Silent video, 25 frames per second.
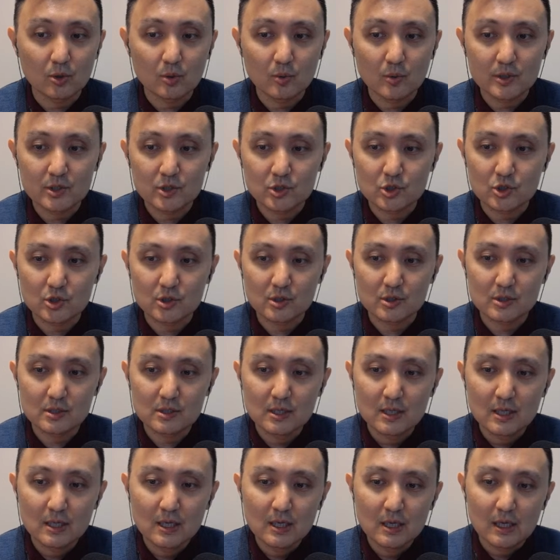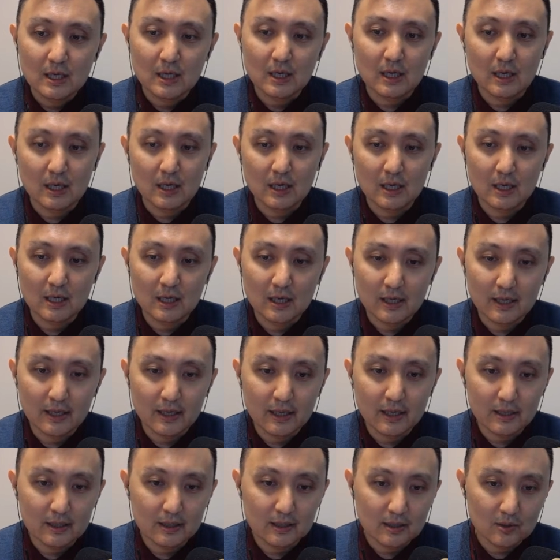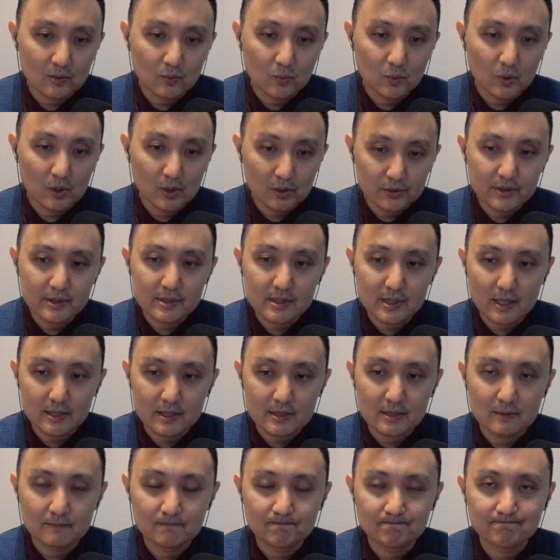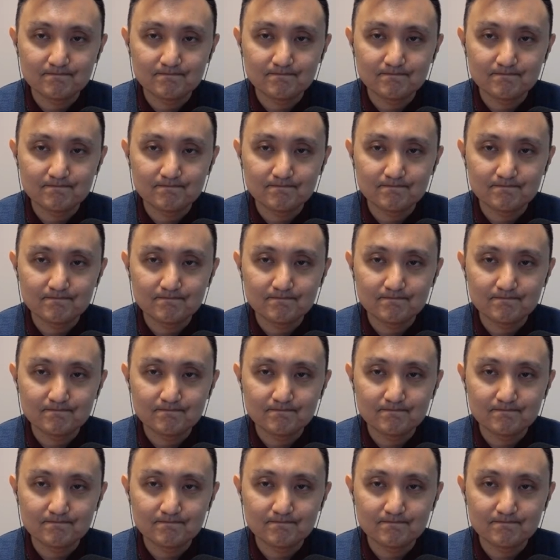questions and we'll discuss it.